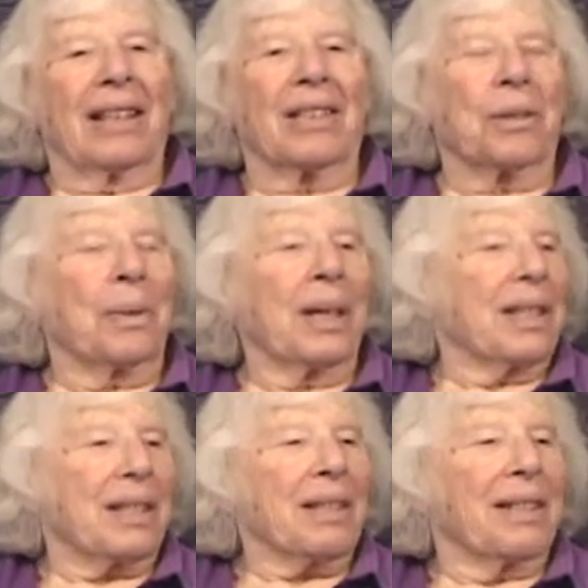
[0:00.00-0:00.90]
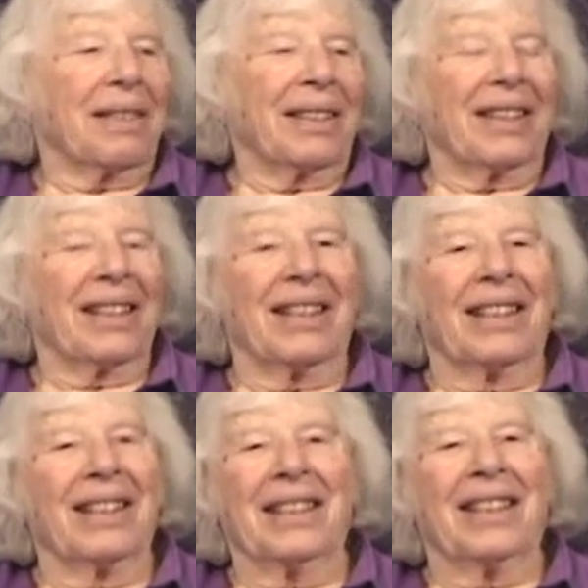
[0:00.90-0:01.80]
Dewey's
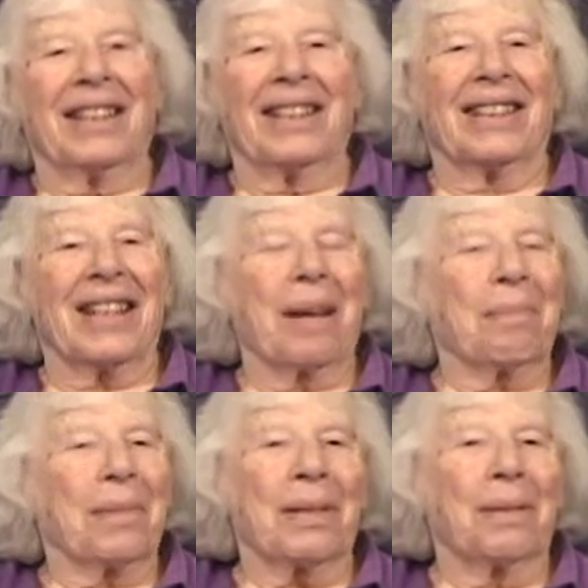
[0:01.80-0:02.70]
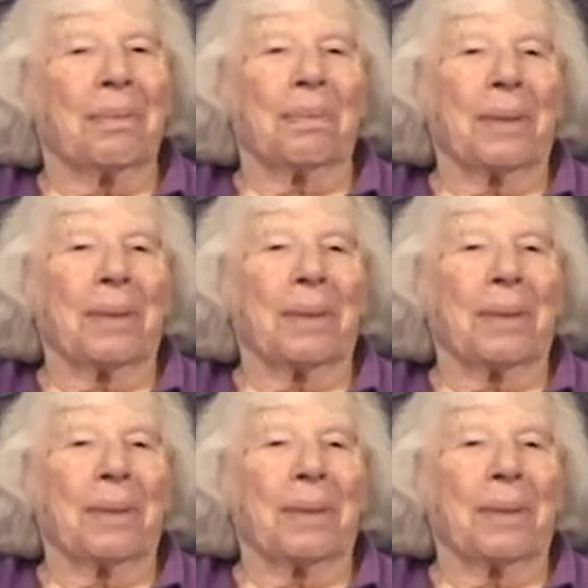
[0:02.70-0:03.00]
uh, attempt to